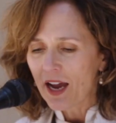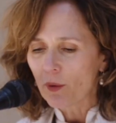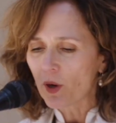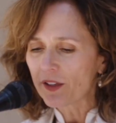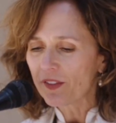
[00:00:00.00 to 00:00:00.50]
I
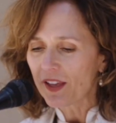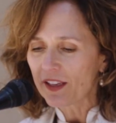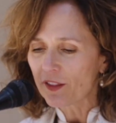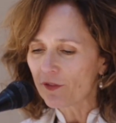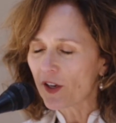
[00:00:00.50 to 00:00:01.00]
want to
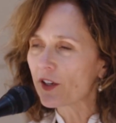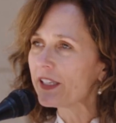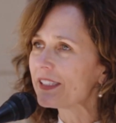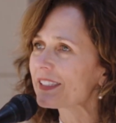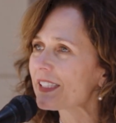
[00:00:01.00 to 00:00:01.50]
thank the
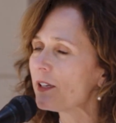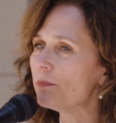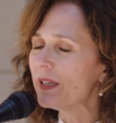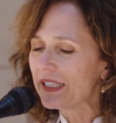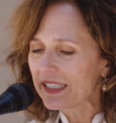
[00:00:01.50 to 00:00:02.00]
various
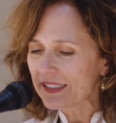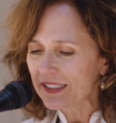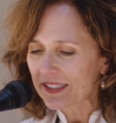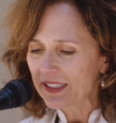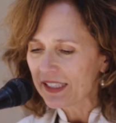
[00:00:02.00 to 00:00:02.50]

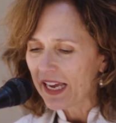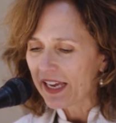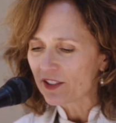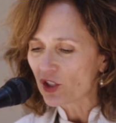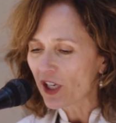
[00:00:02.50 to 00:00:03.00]
committees
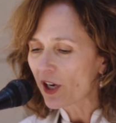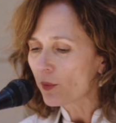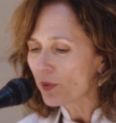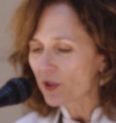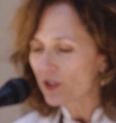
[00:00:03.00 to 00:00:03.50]
and
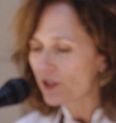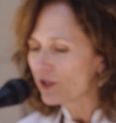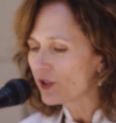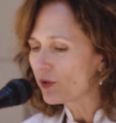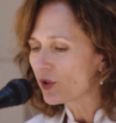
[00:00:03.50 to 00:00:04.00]

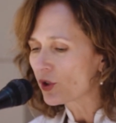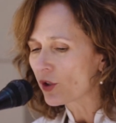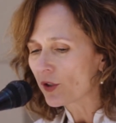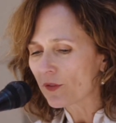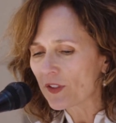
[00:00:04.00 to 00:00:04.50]
chairpersons who
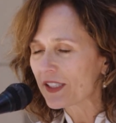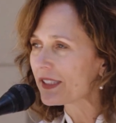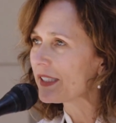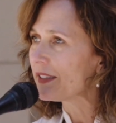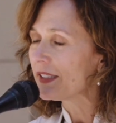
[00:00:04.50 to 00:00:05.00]
served
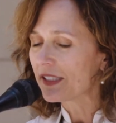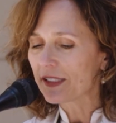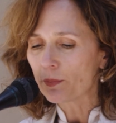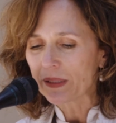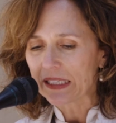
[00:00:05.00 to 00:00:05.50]
since
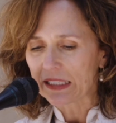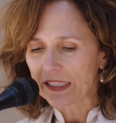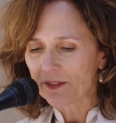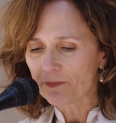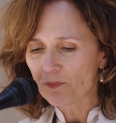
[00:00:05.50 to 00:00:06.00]
its
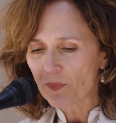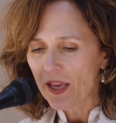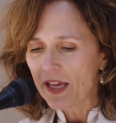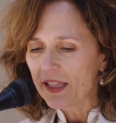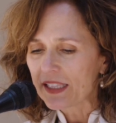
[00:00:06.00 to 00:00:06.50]
beginning.
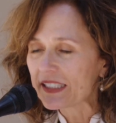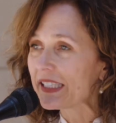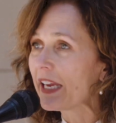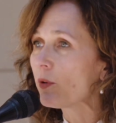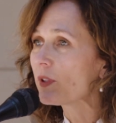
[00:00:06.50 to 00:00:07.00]
The
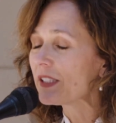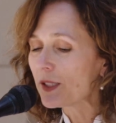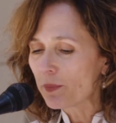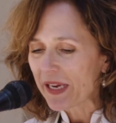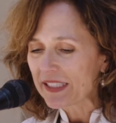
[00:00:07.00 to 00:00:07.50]
Sacred
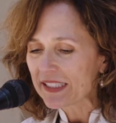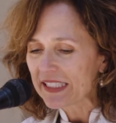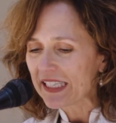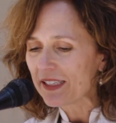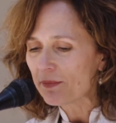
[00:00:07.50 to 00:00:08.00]
Space
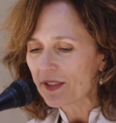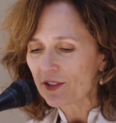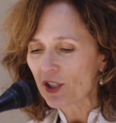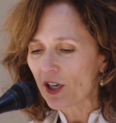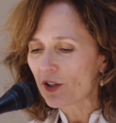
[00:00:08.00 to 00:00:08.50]
team,
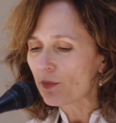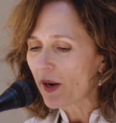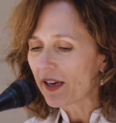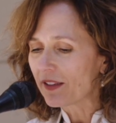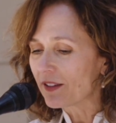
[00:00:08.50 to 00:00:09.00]
chaired
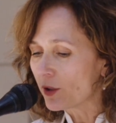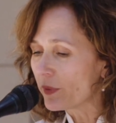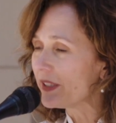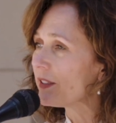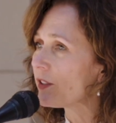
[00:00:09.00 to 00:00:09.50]
by
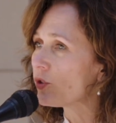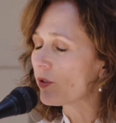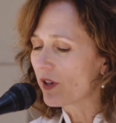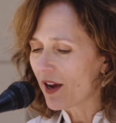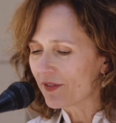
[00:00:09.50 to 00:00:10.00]
Louisa
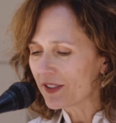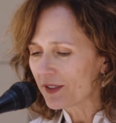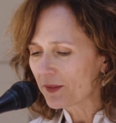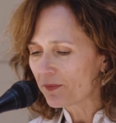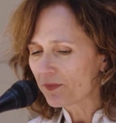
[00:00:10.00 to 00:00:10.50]
Jornavas.